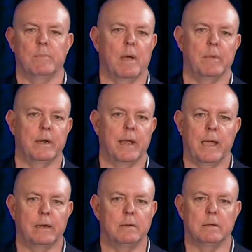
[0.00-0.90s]
mum and
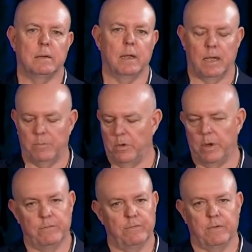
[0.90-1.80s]
dad who
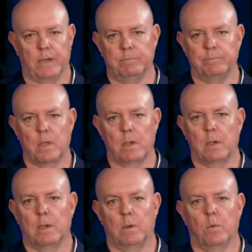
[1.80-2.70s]
have
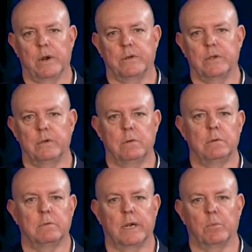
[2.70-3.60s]
one or two
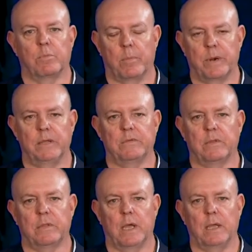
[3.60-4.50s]
rental properties
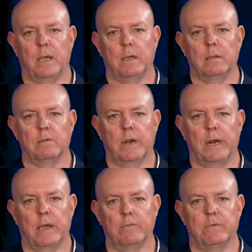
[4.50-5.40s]
that they rent
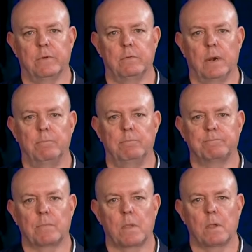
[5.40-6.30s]
out for
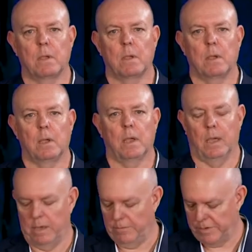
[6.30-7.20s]

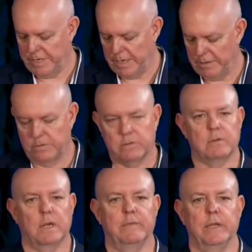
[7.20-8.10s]
tenants
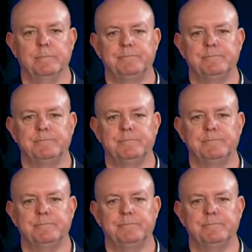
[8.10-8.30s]
to live in.